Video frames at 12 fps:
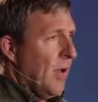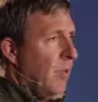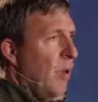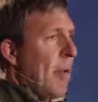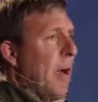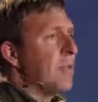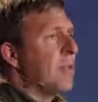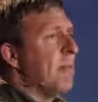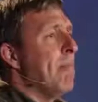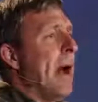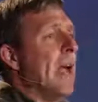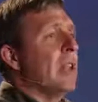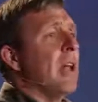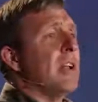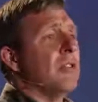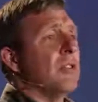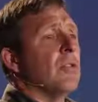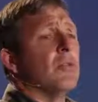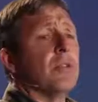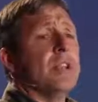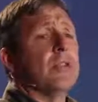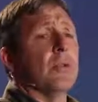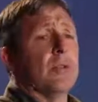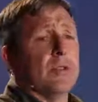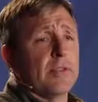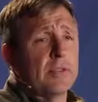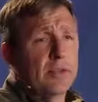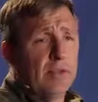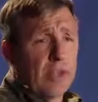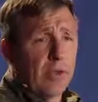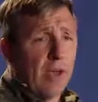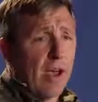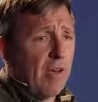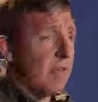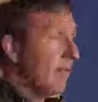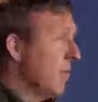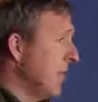Willpower is a biological resource that you have.